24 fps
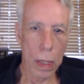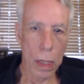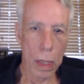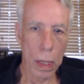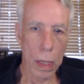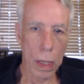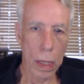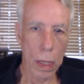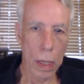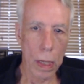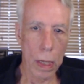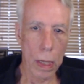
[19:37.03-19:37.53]

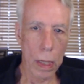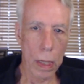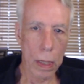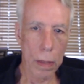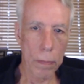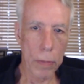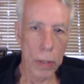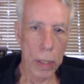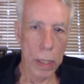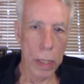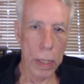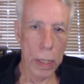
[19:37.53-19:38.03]
And I'm
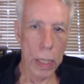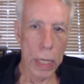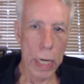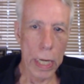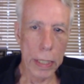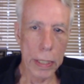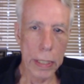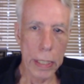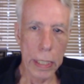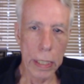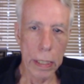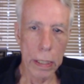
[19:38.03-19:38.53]
going to
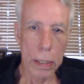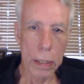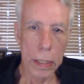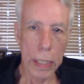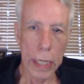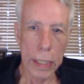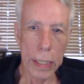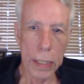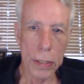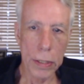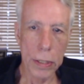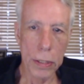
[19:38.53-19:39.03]
connect here. Yeah,
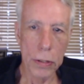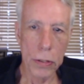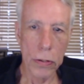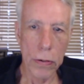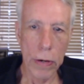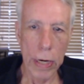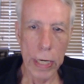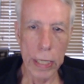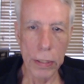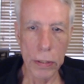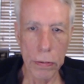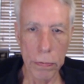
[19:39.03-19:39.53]
he's just
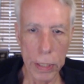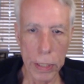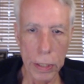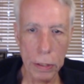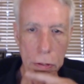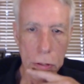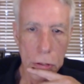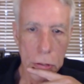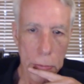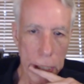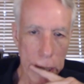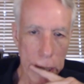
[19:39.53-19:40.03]
trying to reduce me